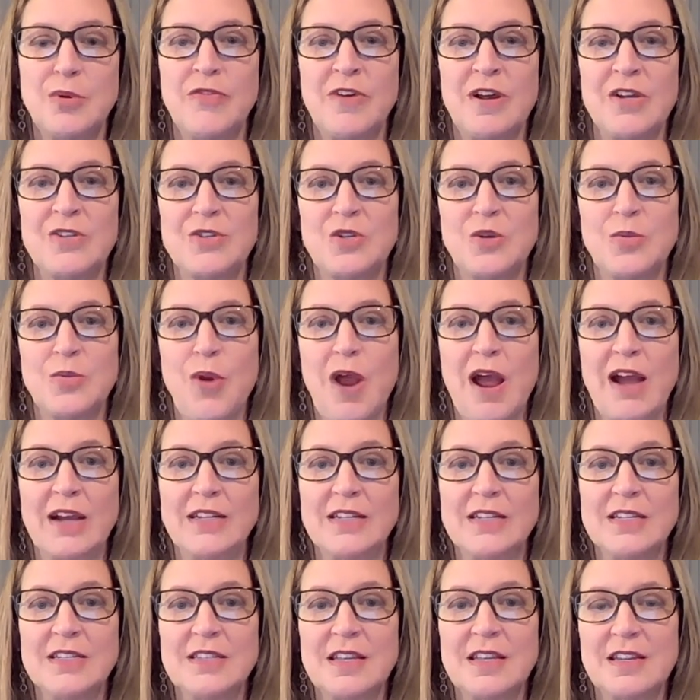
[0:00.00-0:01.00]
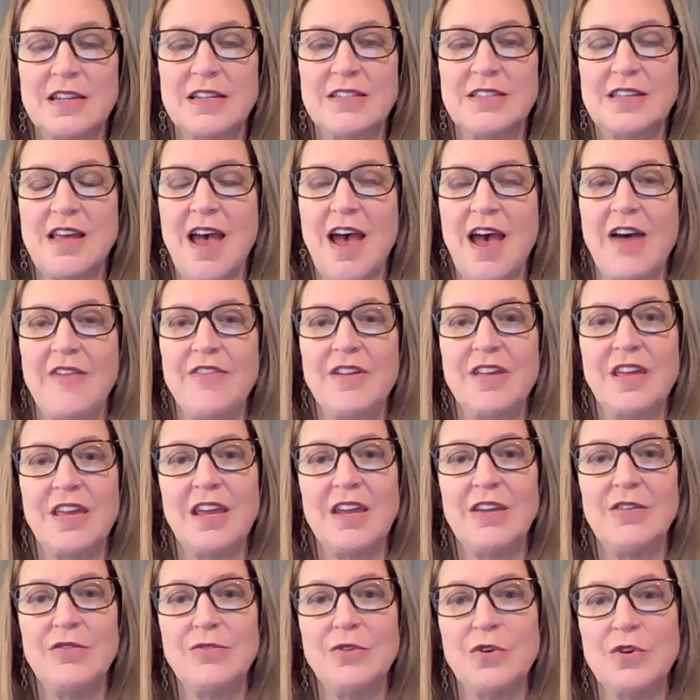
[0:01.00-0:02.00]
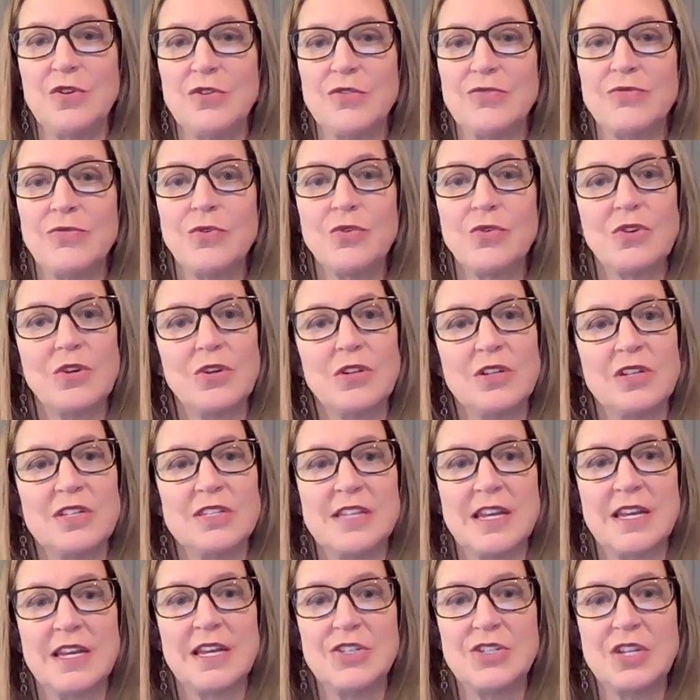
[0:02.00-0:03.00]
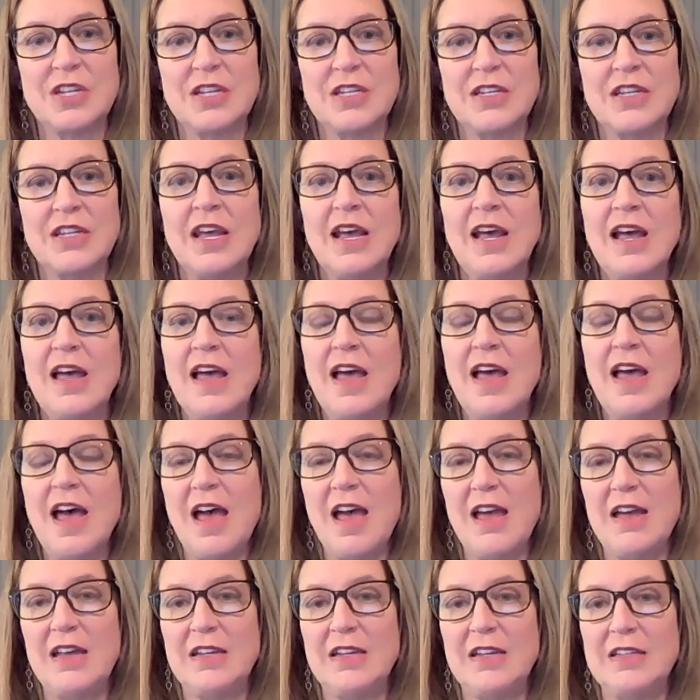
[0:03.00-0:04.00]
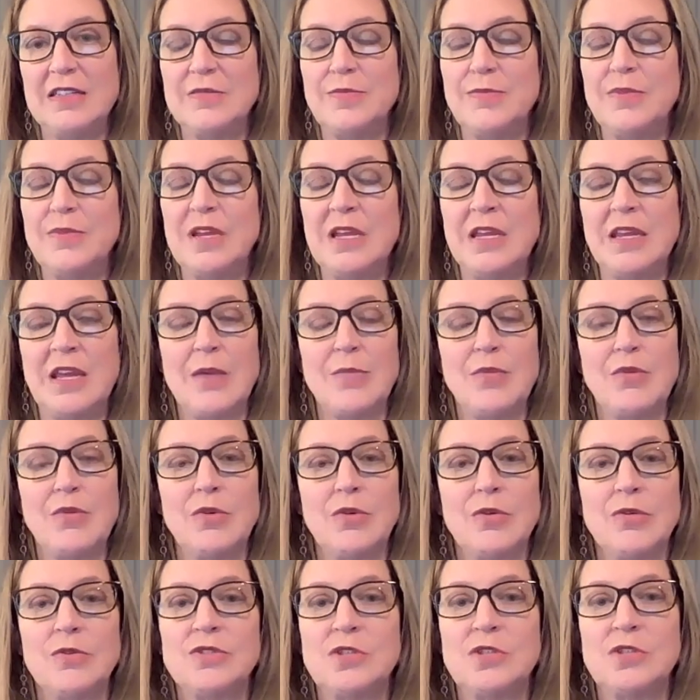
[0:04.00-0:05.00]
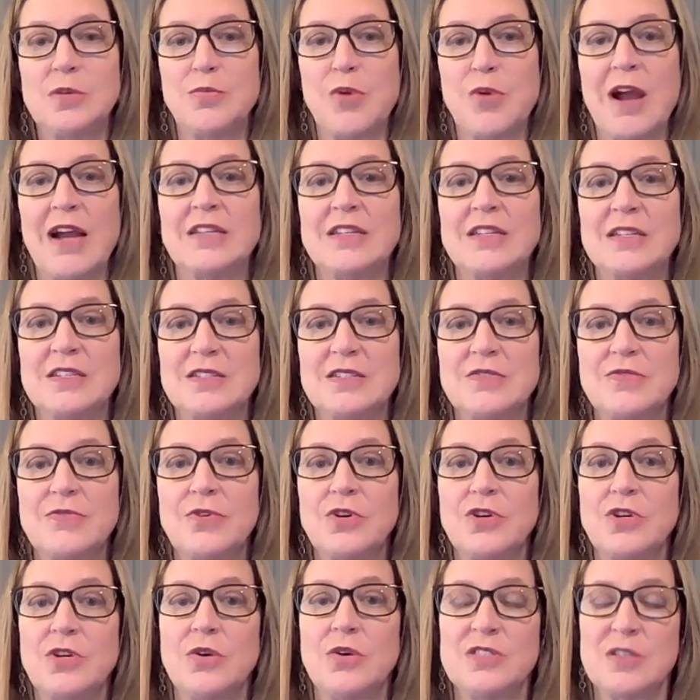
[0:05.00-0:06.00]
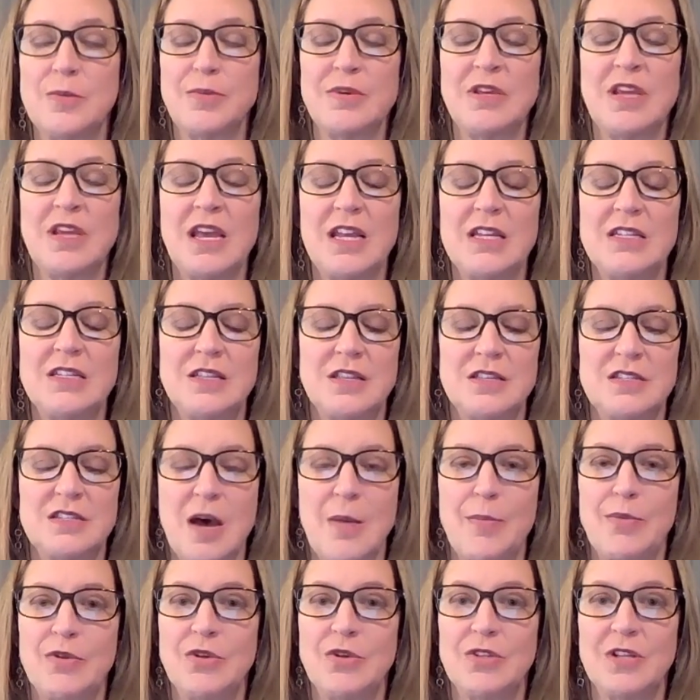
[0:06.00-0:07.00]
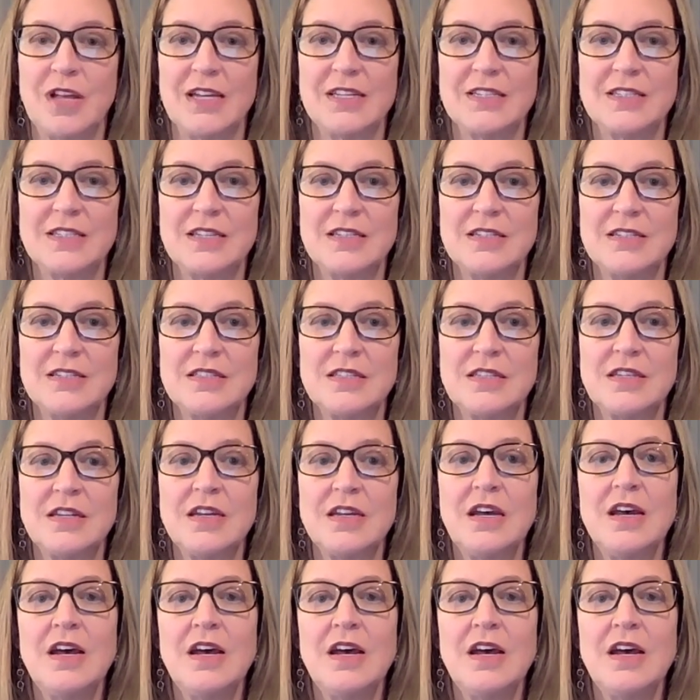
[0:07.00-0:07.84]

and Professional Practice, I get to advocate for the full utilization and being able to practice for you as a PA to the top of your license.